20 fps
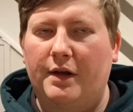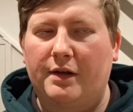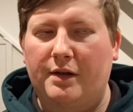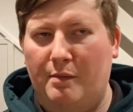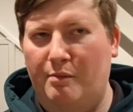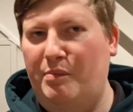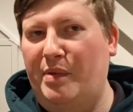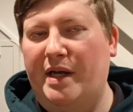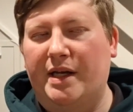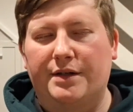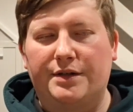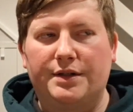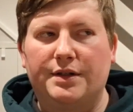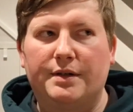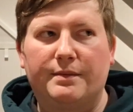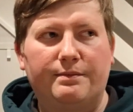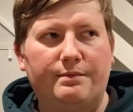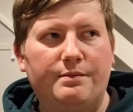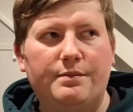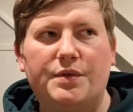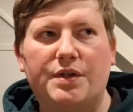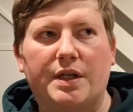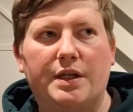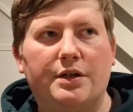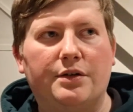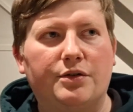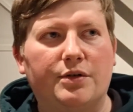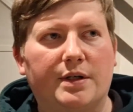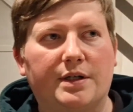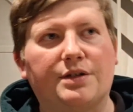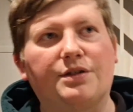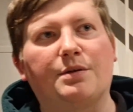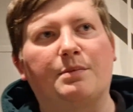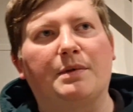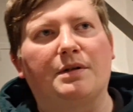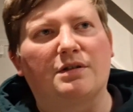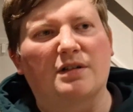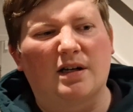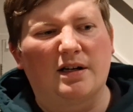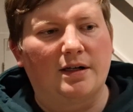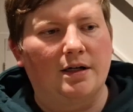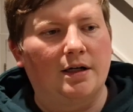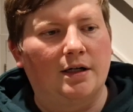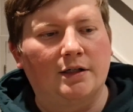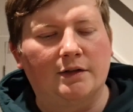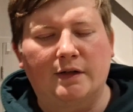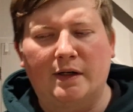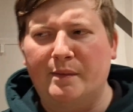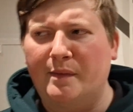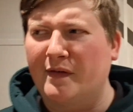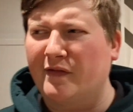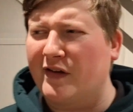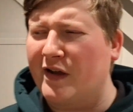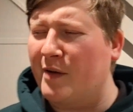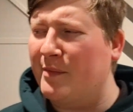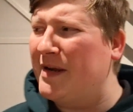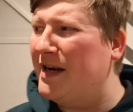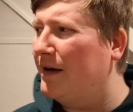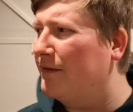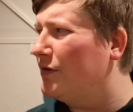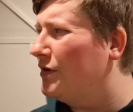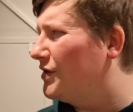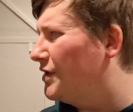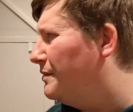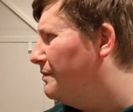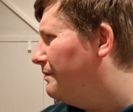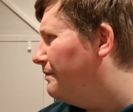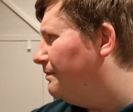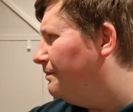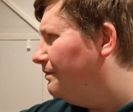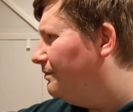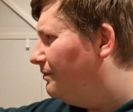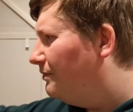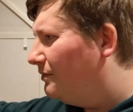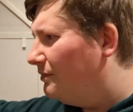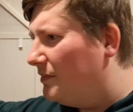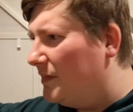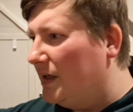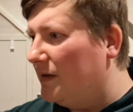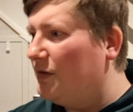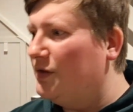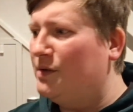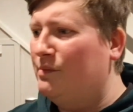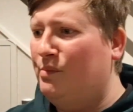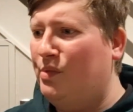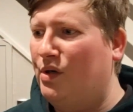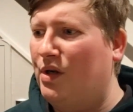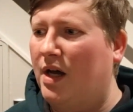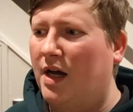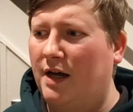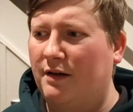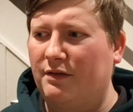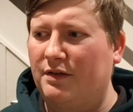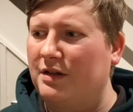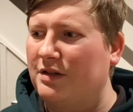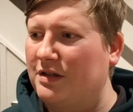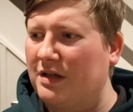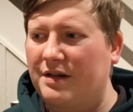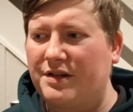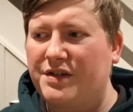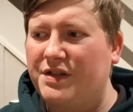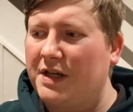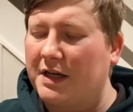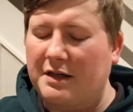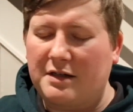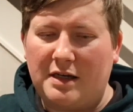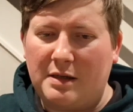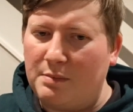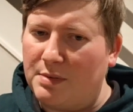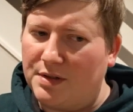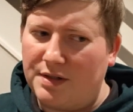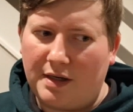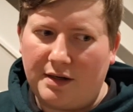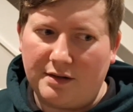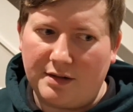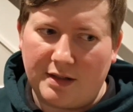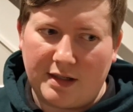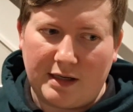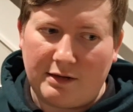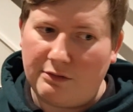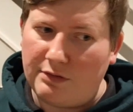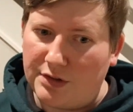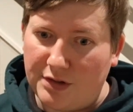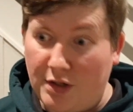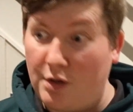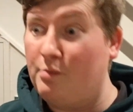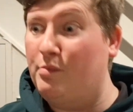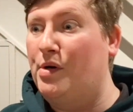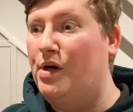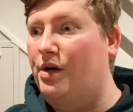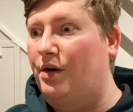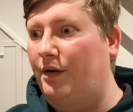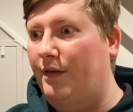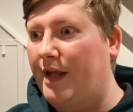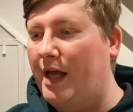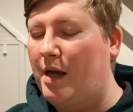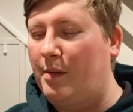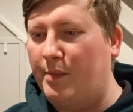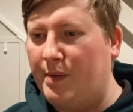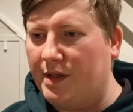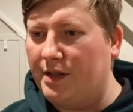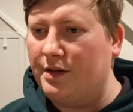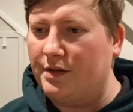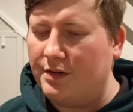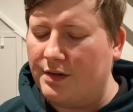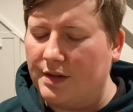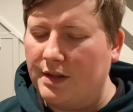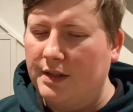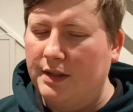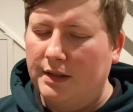compared to, say, you're drinking something slightly higher ABV. I mean, I've got some Pinot Havana that's like 60% in there, and there's no burn on that because